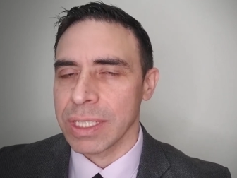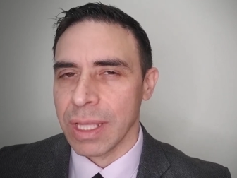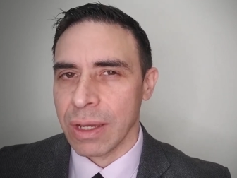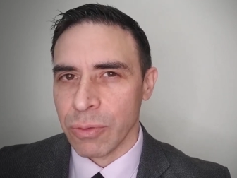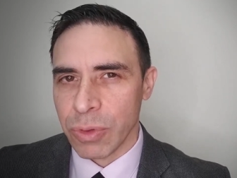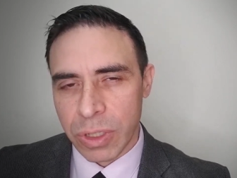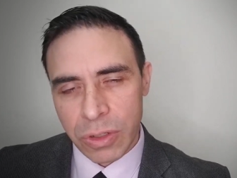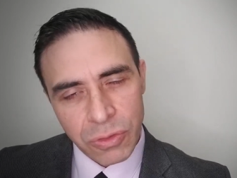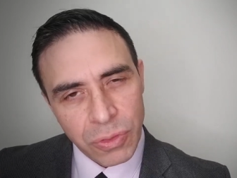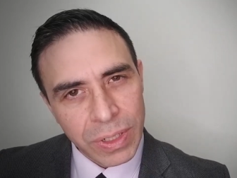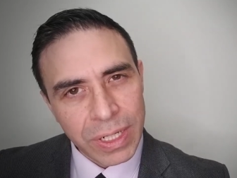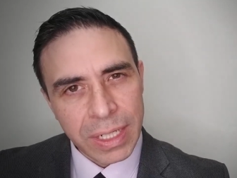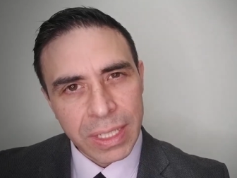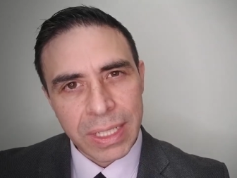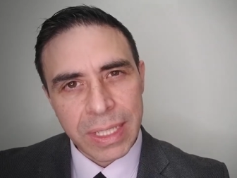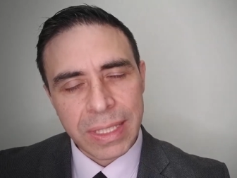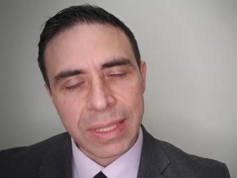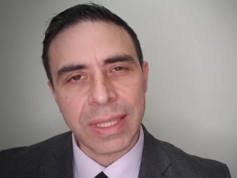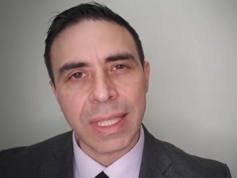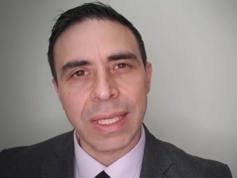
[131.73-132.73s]
that we're
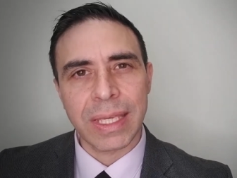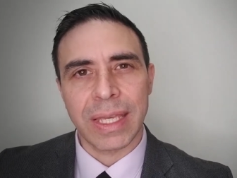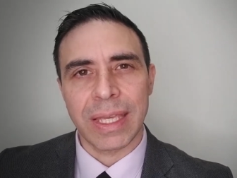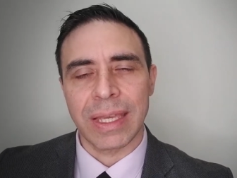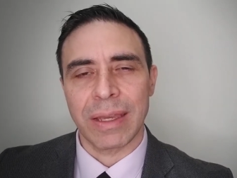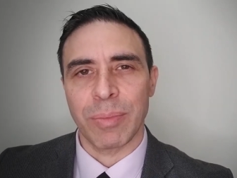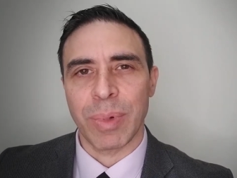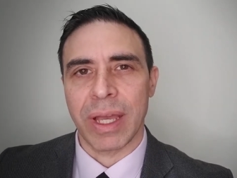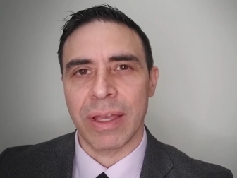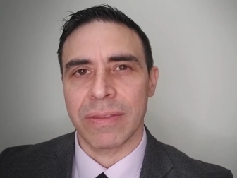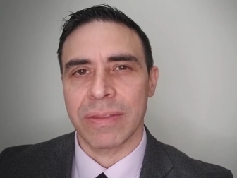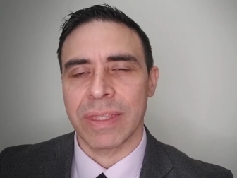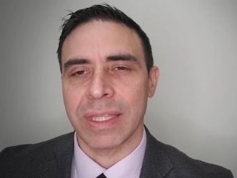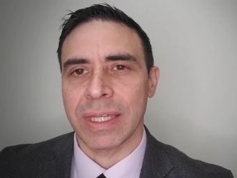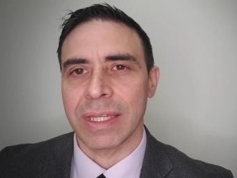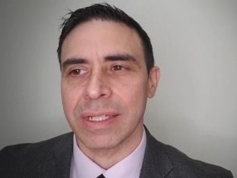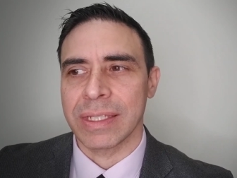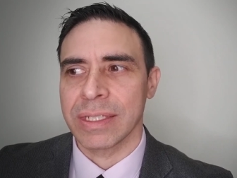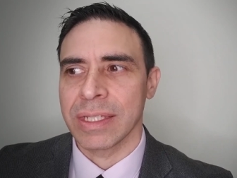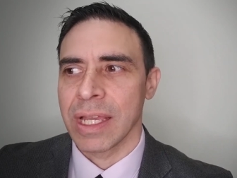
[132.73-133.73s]
critically thinking about
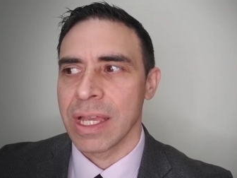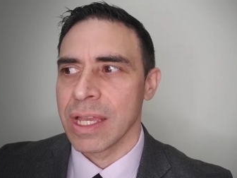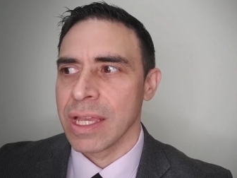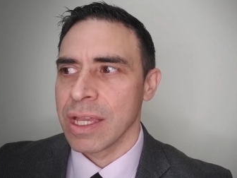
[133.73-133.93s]
things,